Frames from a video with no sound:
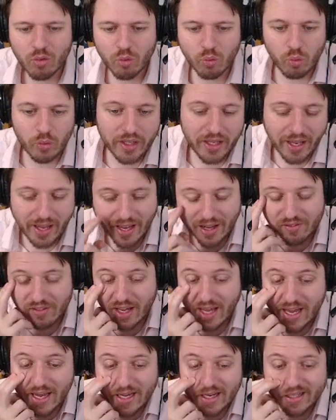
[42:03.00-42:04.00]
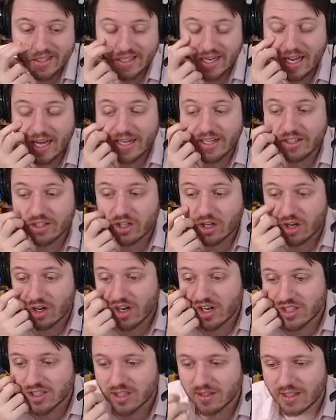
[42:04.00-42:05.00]
we have 8, 9
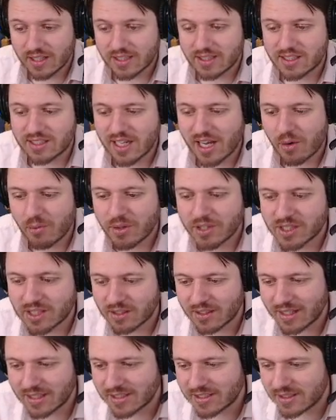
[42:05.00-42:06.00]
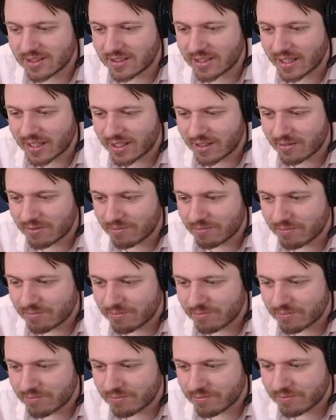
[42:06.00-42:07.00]
cards. Let's say we selected 10.
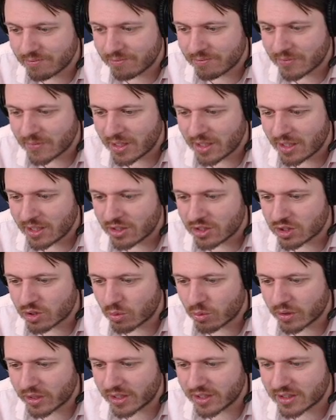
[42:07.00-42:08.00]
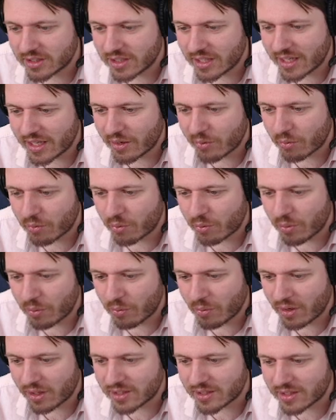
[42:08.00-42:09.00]
So we're going to say we
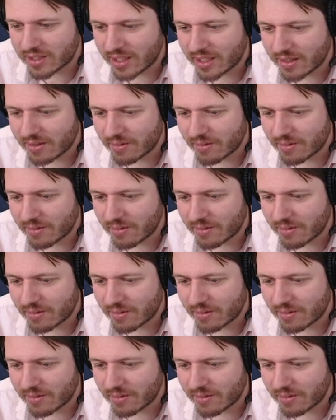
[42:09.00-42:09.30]
want 10.